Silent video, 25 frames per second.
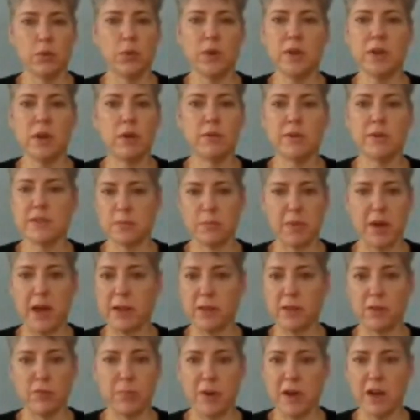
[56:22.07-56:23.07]
like we know it's a
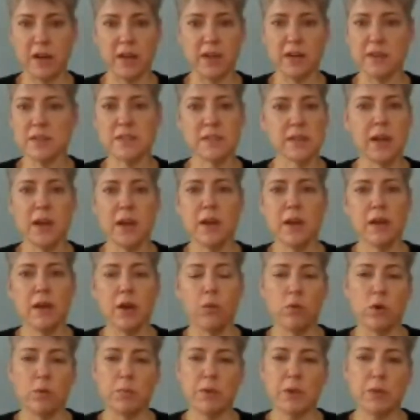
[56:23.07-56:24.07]
pile of bodies
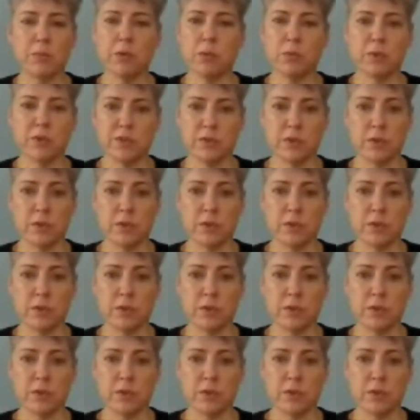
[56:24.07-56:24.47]
and what people